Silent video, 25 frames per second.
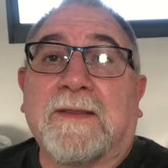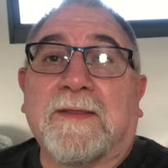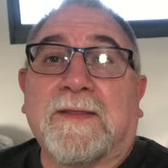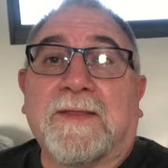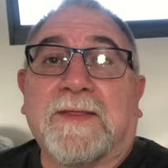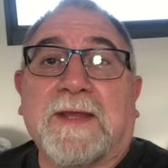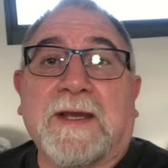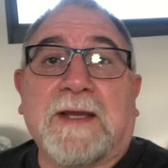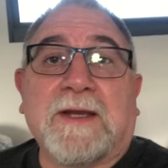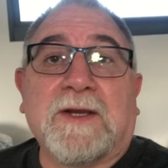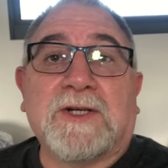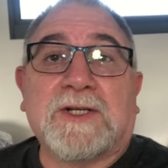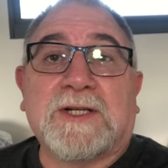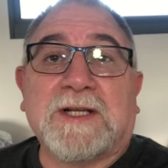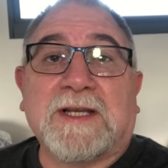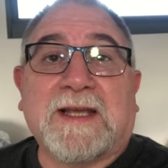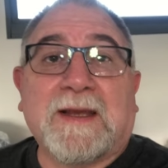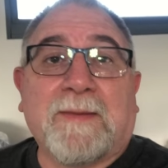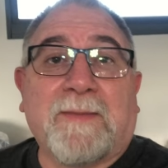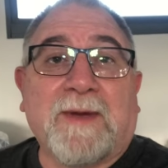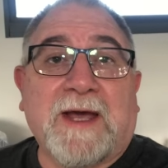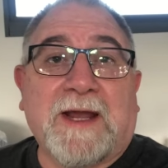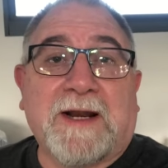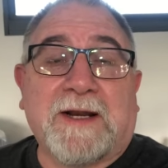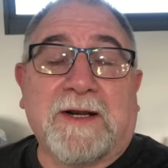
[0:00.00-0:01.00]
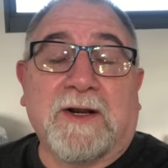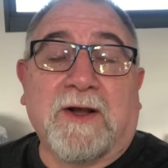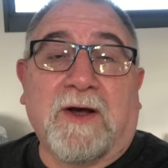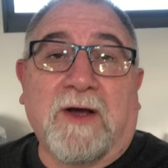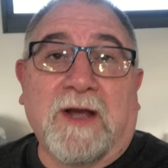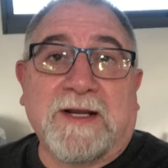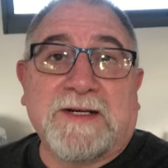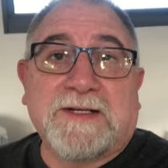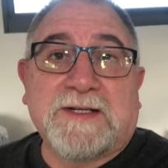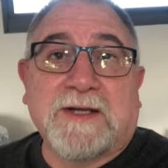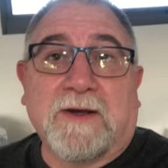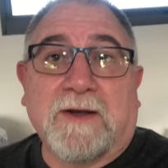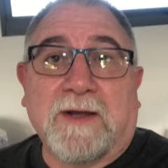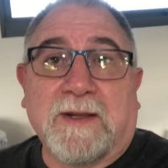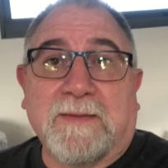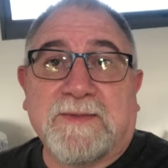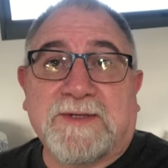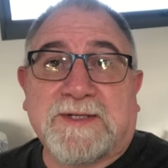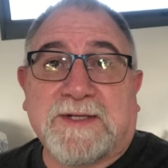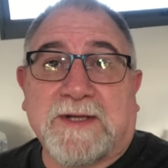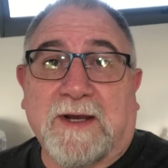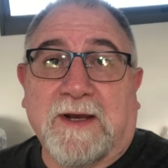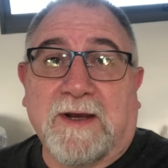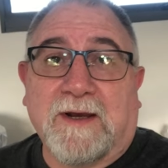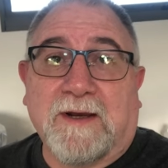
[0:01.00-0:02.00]
They usually come out at night time,
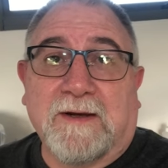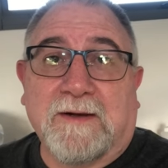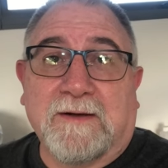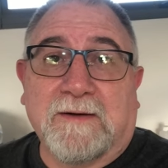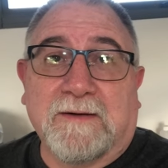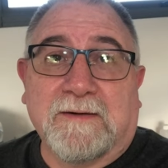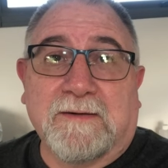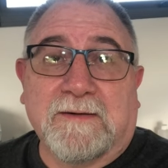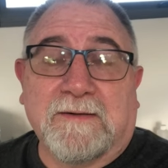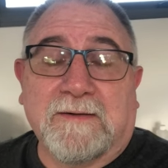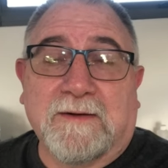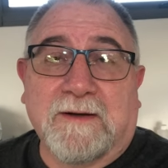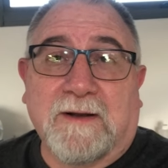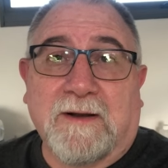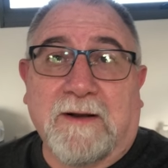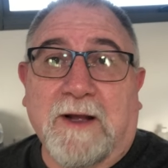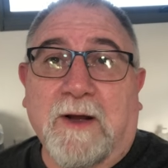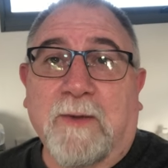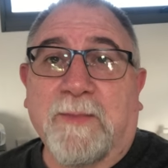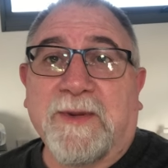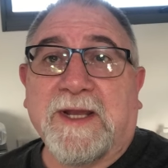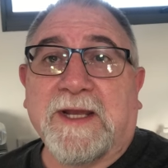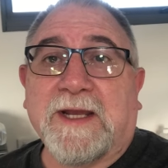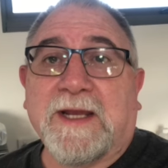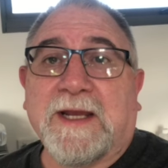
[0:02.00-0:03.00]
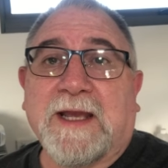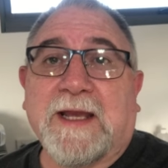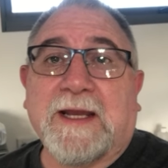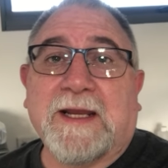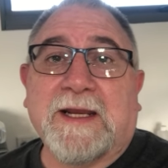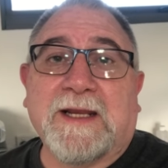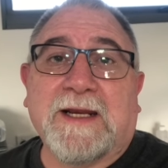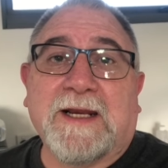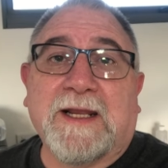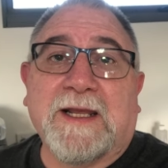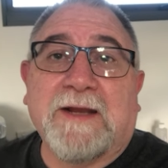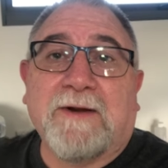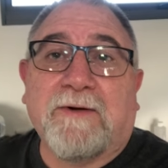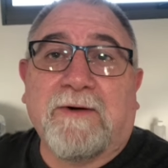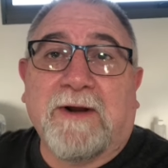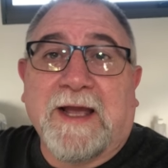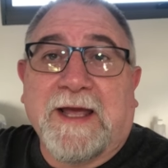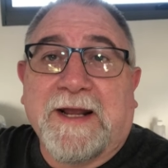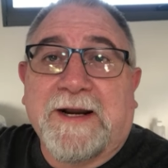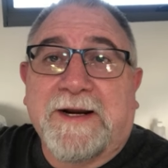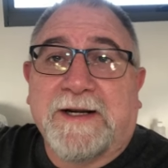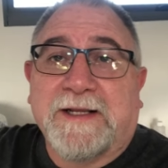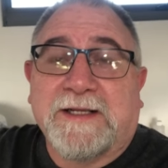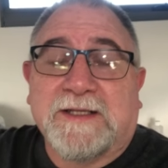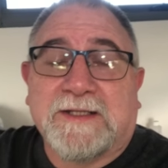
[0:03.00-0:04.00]
so I'll be in here
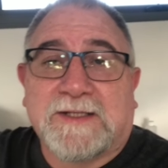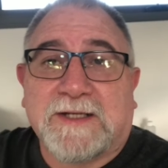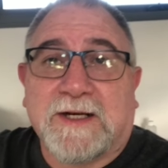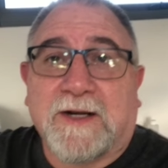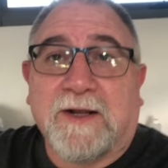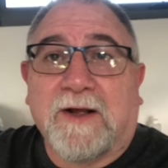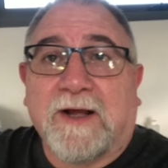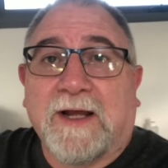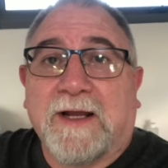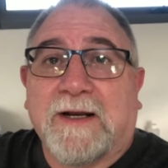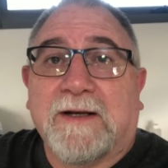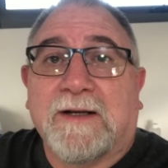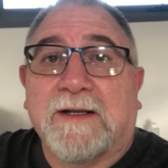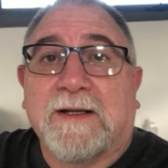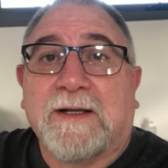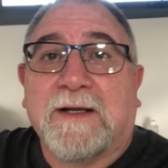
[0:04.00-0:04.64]
editing tonight.